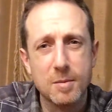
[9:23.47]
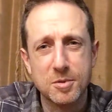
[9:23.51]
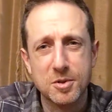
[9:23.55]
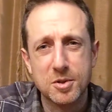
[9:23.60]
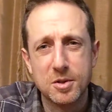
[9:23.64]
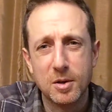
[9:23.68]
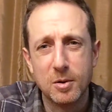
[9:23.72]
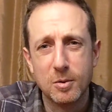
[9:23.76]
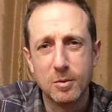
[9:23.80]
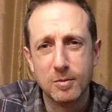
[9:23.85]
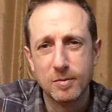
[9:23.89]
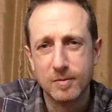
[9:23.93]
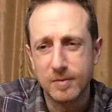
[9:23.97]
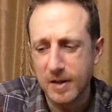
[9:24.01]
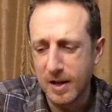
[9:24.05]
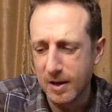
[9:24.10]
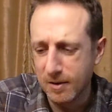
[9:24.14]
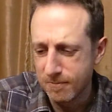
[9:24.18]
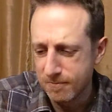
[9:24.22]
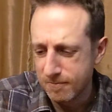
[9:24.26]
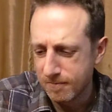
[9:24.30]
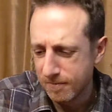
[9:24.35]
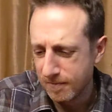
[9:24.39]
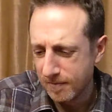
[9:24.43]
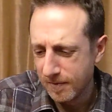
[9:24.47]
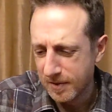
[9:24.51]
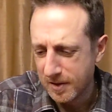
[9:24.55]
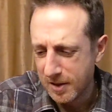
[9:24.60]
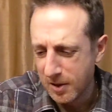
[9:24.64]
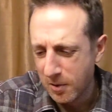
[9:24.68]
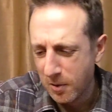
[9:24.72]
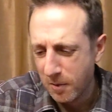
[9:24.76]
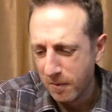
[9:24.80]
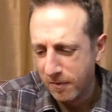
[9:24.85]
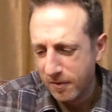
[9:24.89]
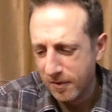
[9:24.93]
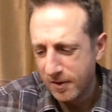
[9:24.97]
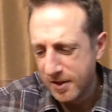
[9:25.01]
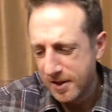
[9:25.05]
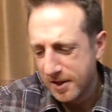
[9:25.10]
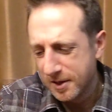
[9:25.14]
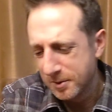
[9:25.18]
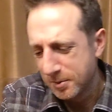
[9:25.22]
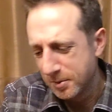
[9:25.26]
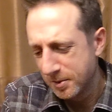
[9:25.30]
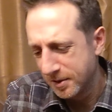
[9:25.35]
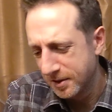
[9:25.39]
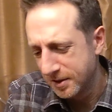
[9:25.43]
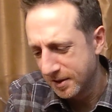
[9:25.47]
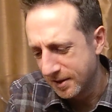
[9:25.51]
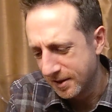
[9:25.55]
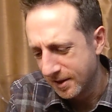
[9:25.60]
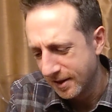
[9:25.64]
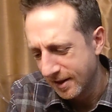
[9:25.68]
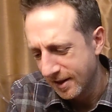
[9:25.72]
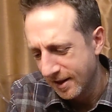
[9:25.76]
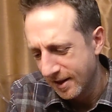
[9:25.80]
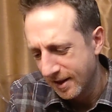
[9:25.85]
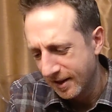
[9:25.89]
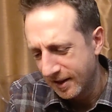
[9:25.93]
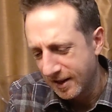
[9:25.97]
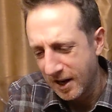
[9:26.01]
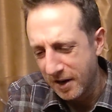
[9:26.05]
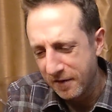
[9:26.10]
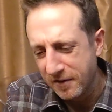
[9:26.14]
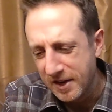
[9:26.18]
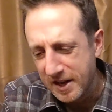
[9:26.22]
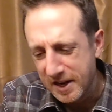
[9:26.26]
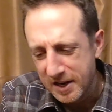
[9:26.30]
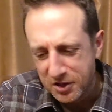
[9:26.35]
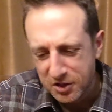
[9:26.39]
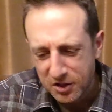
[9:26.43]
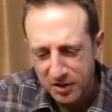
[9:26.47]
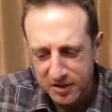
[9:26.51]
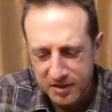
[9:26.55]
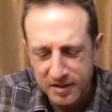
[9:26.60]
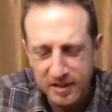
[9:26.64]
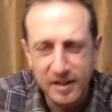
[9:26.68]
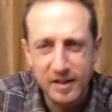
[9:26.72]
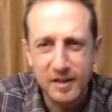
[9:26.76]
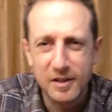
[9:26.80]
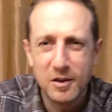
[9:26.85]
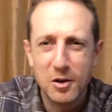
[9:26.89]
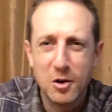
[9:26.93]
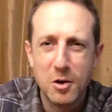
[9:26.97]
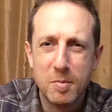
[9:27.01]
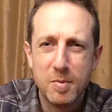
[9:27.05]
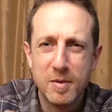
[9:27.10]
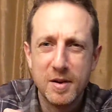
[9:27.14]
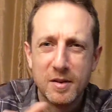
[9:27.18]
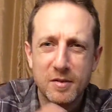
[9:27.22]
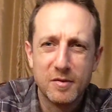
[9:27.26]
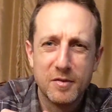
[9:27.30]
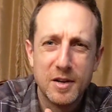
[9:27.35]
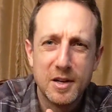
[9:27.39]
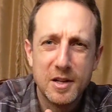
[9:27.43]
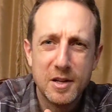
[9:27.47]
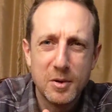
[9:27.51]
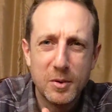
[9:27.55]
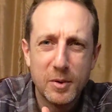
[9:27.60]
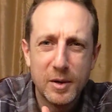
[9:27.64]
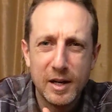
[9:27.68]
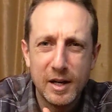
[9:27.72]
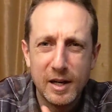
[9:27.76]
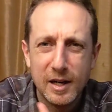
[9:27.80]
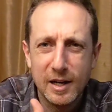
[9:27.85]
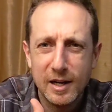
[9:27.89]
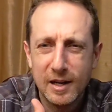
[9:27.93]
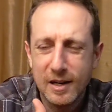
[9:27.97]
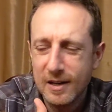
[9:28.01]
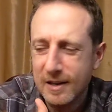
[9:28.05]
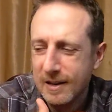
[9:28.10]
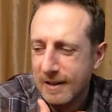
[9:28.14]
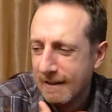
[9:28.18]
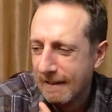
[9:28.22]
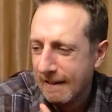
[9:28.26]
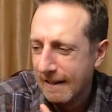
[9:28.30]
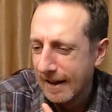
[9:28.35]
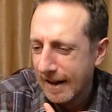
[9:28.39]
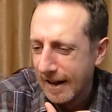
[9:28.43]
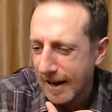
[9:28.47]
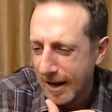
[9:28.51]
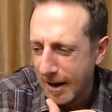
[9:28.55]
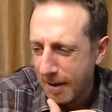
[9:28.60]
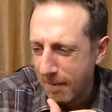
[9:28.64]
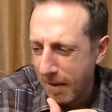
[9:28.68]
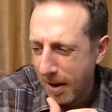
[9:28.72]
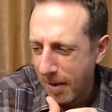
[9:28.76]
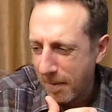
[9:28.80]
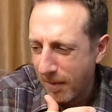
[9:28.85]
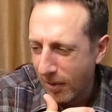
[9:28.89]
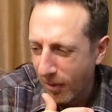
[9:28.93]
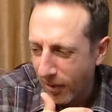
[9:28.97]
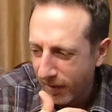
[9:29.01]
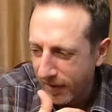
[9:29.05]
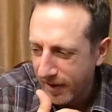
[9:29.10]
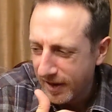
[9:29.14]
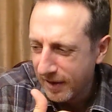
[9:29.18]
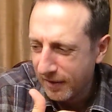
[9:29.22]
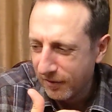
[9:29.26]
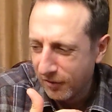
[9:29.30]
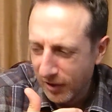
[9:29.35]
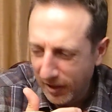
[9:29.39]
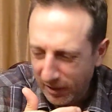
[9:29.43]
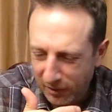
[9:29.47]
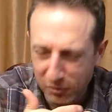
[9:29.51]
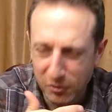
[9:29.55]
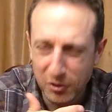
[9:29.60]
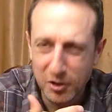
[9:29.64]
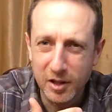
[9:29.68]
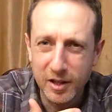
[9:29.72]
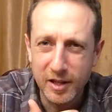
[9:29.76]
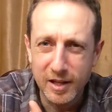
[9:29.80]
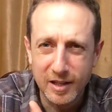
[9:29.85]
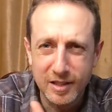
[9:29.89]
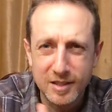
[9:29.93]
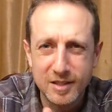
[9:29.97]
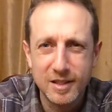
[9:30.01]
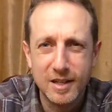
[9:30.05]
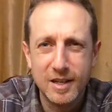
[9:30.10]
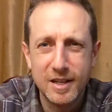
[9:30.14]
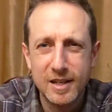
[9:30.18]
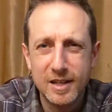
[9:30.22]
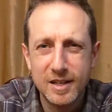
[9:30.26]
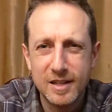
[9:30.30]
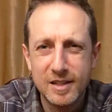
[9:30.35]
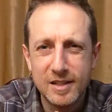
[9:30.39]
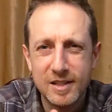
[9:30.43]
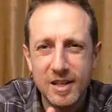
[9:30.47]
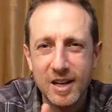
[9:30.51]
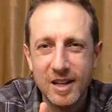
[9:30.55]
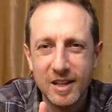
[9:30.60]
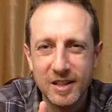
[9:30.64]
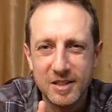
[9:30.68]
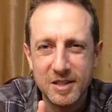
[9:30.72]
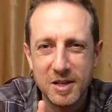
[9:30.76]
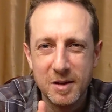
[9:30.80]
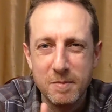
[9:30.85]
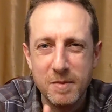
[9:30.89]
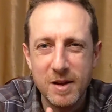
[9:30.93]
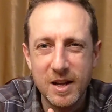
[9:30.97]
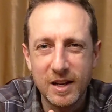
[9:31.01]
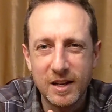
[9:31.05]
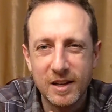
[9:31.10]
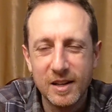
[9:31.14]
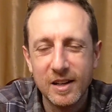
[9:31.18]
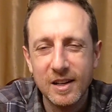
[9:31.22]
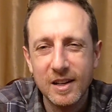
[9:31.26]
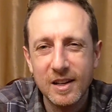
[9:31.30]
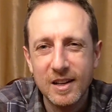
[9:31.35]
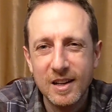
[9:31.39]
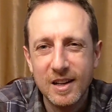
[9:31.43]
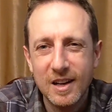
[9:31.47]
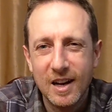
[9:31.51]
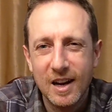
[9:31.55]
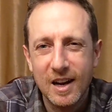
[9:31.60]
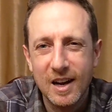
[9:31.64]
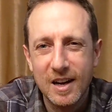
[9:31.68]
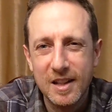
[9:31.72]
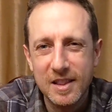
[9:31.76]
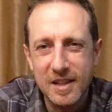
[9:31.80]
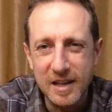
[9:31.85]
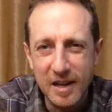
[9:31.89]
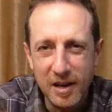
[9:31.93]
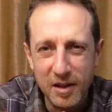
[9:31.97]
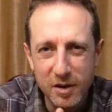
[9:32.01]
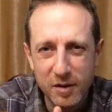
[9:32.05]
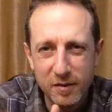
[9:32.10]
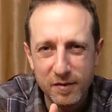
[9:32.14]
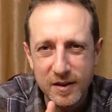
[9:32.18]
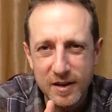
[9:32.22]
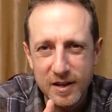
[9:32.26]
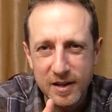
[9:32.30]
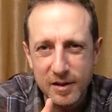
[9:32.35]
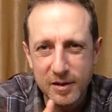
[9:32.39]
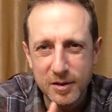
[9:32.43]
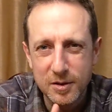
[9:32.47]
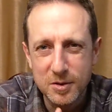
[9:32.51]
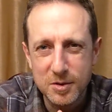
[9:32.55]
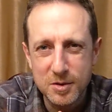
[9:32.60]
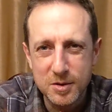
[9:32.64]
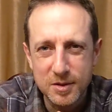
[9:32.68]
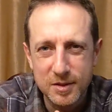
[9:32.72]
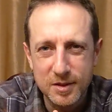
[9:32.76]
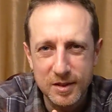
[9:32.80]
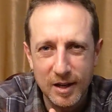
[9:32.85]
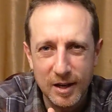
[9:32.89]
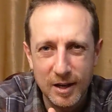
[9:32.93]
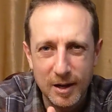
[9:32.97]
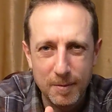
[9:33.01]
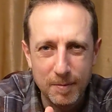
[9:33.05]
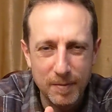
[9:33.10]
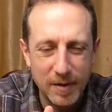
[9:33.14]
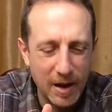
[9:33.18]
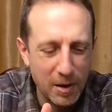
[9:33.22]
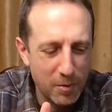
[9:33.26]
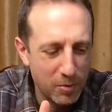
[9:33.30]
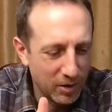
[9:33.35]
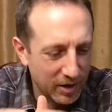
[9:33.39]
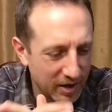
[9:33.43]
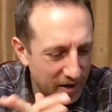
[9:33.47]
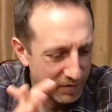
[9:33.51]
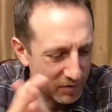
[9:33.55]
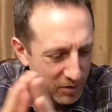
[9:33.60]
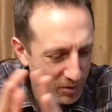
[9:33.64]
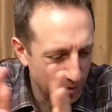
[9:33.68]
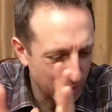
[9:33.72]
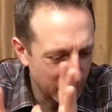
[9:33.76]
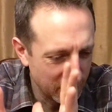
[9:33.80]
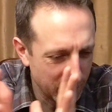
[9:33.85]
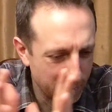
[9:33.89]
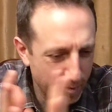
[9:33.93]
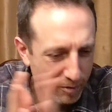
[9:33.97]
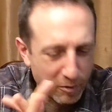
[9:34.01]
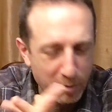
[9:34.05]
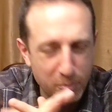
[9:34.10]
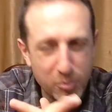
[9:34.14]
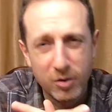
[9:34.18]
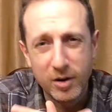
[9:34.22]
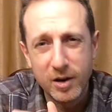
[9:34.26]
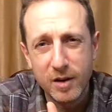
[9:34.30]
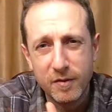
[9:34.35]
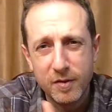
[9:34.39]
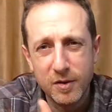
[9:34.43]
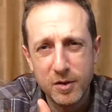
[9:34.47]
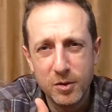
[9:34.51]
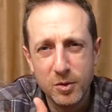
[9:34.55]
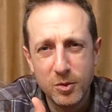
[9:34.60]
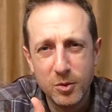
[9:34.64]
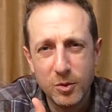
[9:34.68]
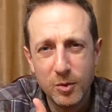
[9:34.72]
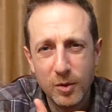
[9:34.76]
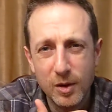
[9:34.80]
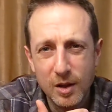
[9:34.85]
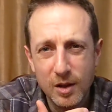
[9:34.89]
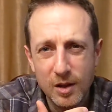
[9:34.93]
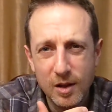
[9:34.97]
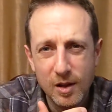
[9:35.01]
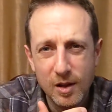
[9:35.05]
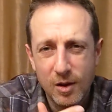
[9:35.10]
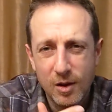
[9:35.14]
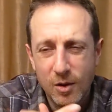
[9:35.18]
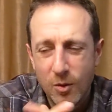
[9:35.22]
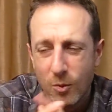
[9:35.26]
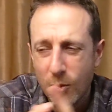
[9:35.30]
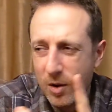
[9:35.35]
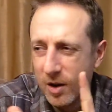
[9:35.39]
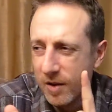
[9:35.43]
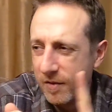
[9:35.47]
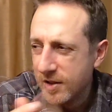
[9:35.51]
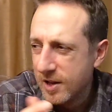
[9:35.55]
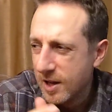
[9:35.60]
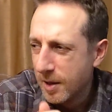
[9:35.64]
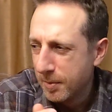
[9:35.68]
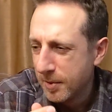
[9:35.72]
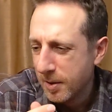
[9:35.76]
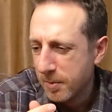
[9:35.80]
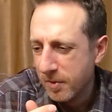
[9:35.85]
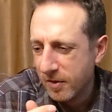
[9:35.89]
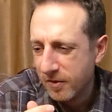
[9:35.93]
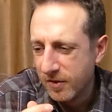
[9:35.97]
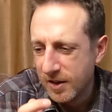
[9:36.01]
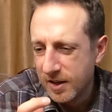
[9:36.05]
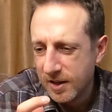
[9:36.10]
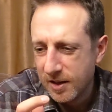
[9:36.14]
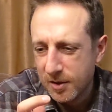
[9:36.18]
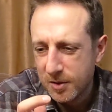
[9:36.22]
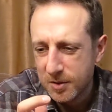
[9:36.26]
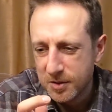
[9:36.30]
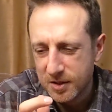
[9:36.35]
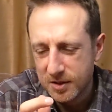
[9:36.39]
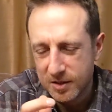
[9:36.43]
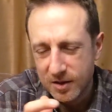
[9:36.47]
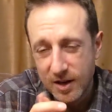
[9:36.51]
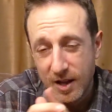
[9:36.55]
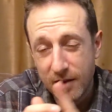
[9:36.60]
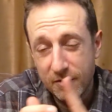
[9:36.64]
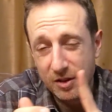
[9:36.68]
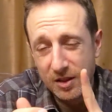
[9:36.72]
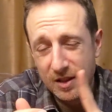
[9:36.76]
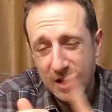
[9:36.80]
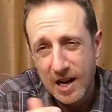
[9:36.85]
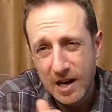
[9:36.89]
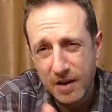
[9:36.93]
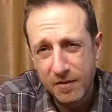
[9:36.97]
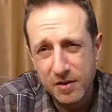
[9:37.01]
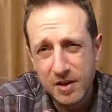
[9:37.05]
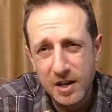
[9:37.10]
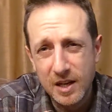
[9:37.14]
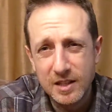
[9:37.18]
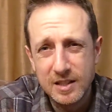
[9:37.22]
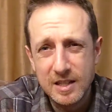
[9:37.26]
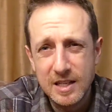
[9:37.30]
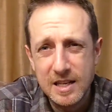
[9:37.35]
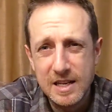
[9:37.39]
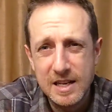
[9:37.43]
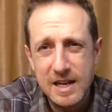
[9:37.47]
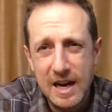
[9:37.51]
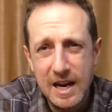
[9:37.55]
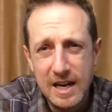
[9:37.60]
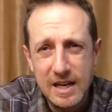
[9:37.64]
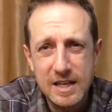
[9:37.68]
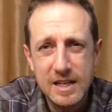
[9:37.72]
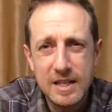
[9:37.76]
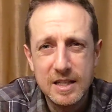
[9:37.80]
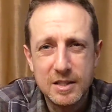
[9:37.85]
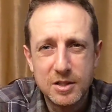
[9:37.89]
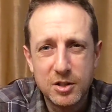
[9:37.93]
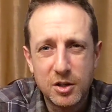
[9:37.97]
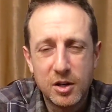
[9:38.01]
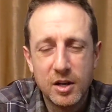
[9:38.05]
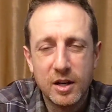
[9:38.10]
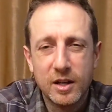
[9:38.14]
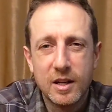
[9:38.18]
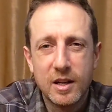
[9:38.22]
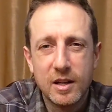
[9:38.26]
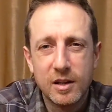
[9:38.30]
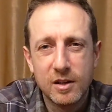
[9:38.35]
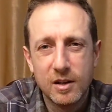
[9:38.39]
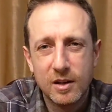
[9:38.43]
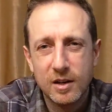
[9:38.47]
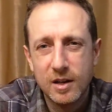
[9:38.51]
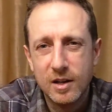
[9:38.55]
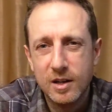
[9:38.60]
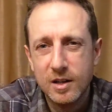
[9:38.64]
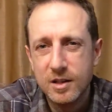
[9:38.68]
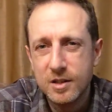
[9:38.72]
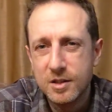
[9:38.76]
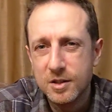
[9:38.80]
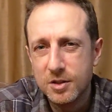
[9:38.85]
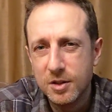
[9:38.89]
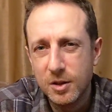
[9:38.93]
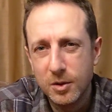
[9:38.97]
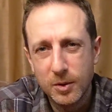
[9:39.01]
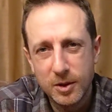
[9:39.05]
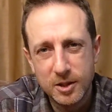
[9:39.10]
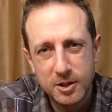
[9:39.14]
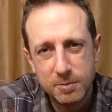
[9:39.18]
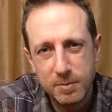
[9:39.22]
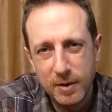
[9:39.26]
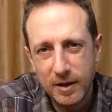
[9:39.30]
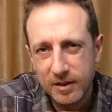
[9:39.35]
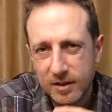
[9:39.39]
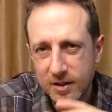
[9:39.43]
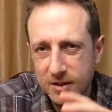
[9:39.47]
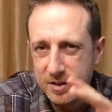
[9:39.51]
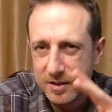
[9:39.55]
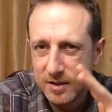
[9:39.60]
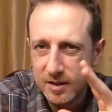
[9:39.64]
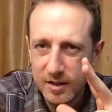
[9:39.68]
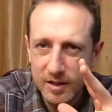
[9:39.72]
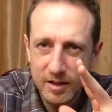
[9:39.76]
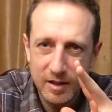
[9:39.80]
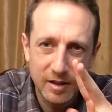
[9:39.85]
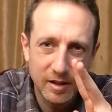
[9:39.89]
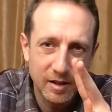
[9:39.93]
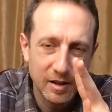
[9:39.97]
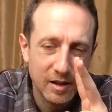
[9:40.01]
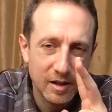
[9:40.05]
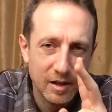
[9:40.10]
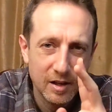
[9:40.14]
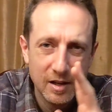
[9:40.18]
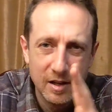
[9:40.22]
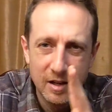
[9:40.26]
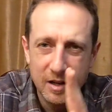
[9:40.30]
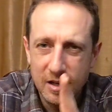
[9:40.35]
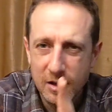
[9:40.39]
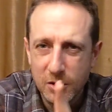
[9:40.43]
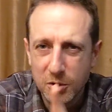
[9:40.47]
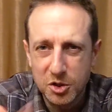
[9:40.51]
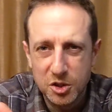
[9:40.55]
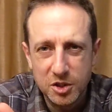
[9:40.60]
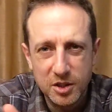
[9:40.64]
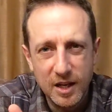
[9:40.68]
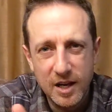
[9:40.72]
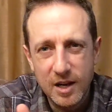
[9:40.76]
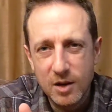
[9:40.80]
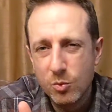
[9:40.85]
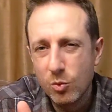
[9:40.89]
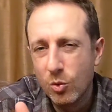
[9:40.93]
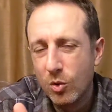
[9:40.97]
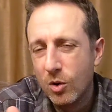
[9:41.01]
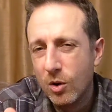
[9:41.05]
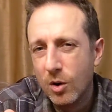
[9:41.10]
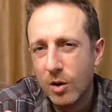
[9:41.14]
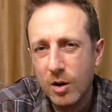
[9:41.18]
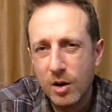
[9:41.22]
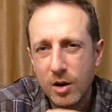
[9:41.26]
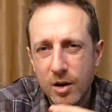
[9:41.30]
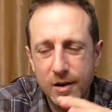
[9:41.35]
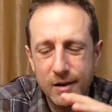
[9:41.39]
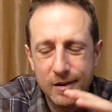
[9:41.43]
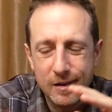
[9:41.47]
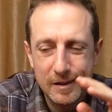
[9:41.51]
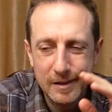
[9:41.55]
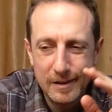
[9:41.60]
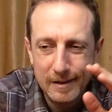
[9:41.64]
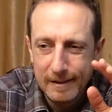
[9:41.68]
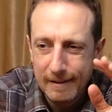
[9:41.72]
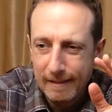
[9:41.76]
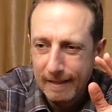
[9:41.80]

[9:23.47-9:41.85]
So yeah, hopefully this was kind of an interesting opening video here. I'm already really excited to make the other videos. I will give you a little bit of a preview. One of the upcoming videos is going to have a lot of 1990s cricket cards, so expect to see, Shane Warne,